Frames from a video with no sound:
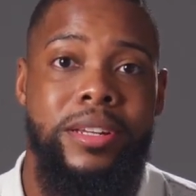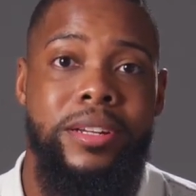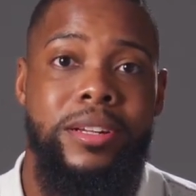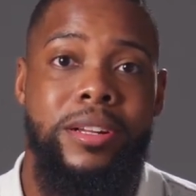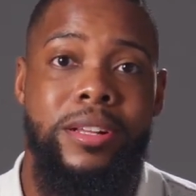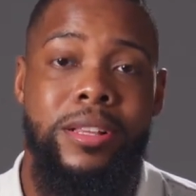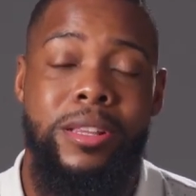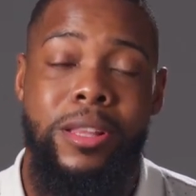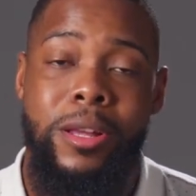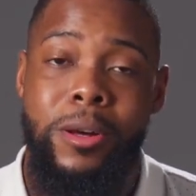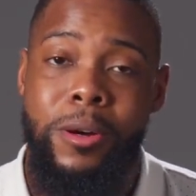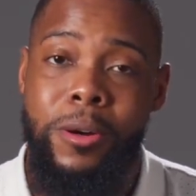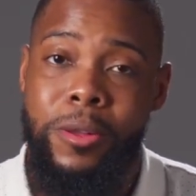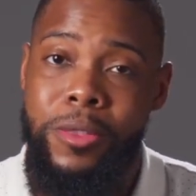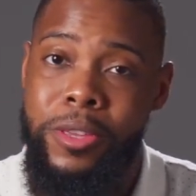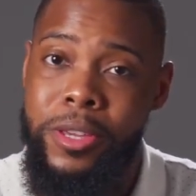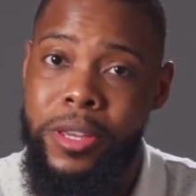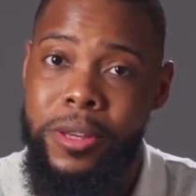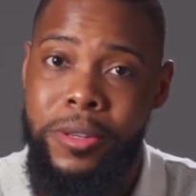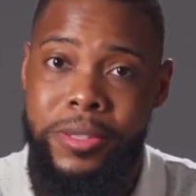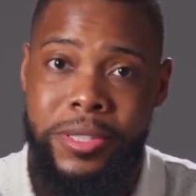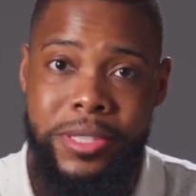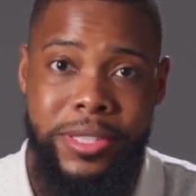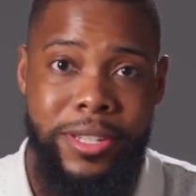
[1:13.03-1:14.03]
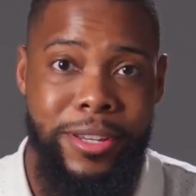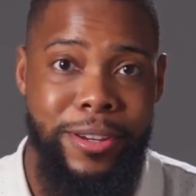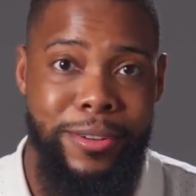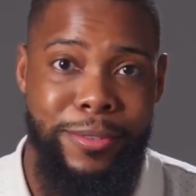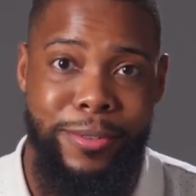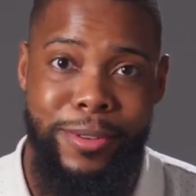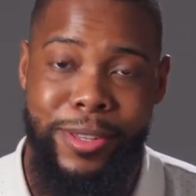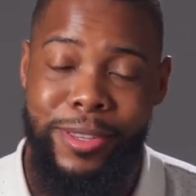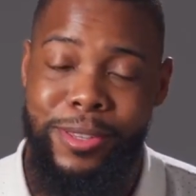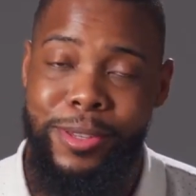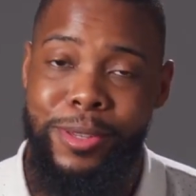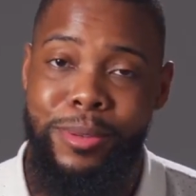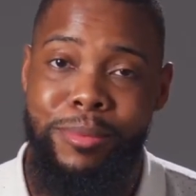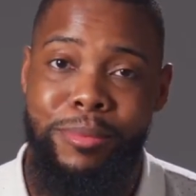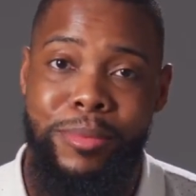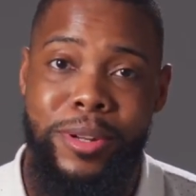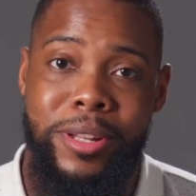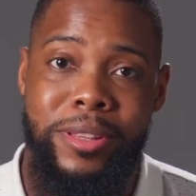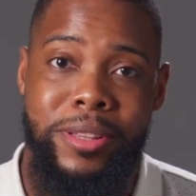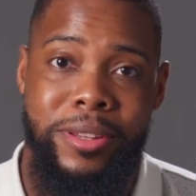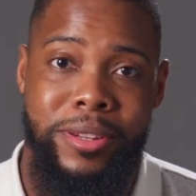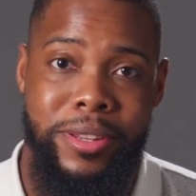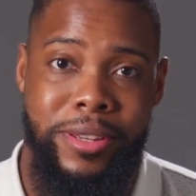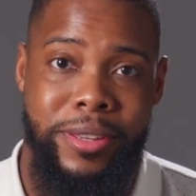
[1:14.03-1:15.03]
clothe yourself with
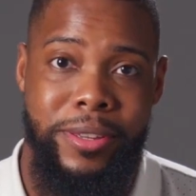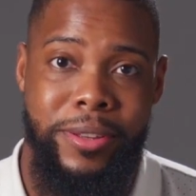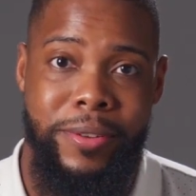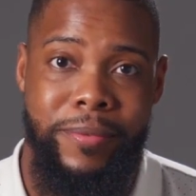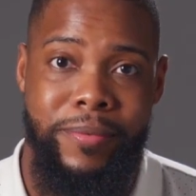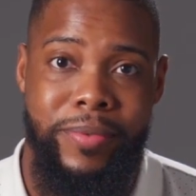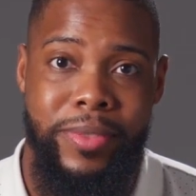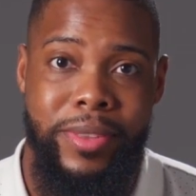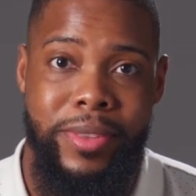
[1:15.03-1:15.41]
humility,